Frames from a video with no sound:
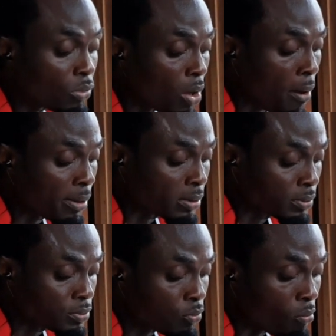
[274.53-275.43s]
Two years
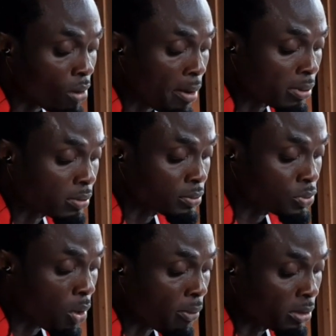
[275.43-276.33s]
after the final,
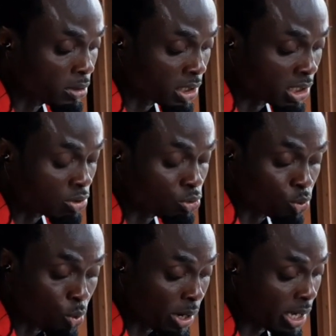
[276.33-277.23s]
just a sick. Yeah,
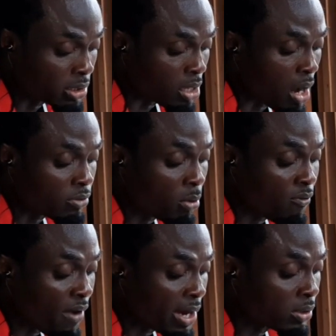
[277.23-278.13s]
two years after the
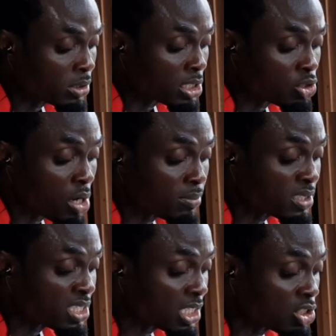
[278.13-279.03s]
final, the shot
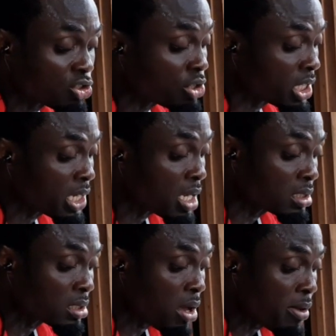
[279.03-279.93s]
CH3
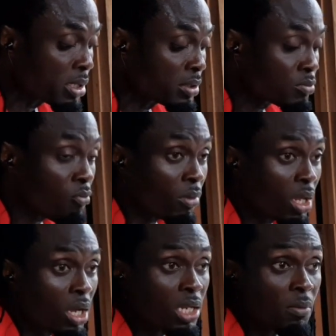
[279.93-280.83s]
cancer
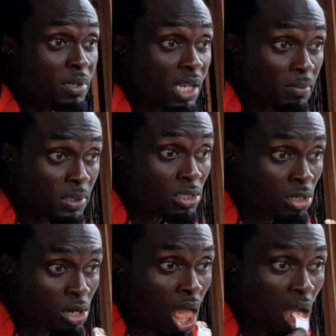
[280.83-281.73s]
could have kept
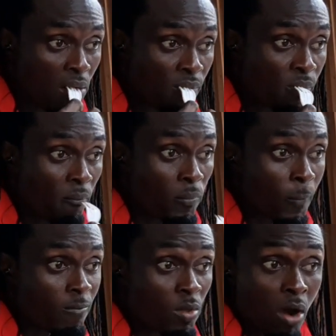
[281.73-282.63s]
her.
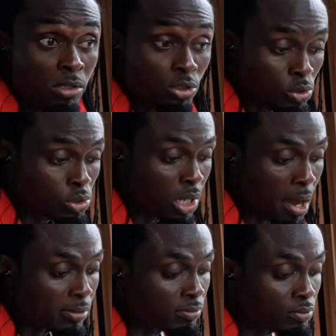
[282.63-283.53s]
Sure. So
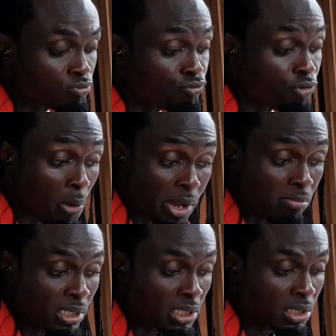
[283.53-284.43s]
now, very
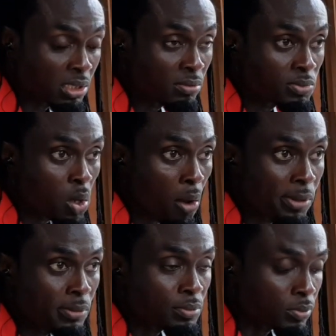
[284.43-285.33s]
amazing.
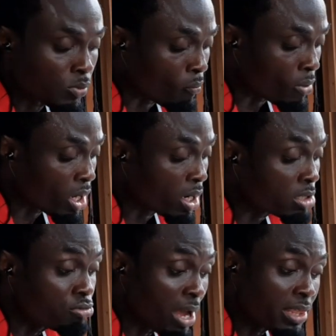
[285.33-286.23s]

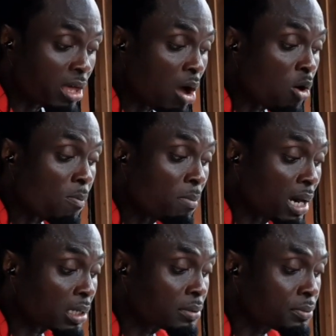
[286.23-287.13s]
But better up
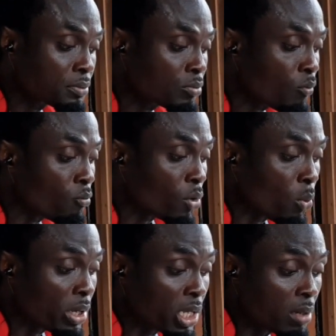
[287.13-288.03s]
back.
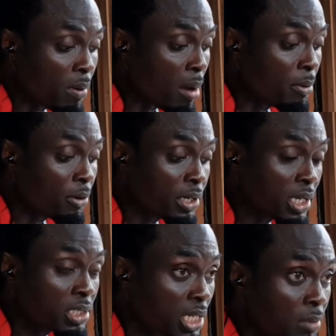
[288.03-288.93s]
We keep our
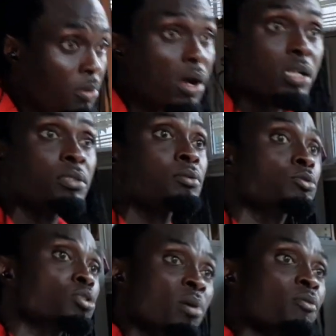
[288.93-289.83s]
birthday table at
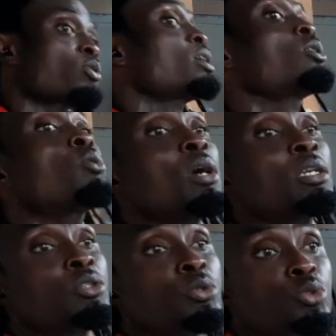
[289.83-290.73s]
but you can find
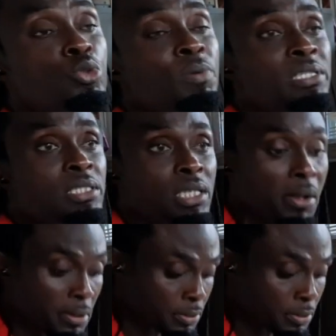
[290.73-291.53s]
YouTube and see.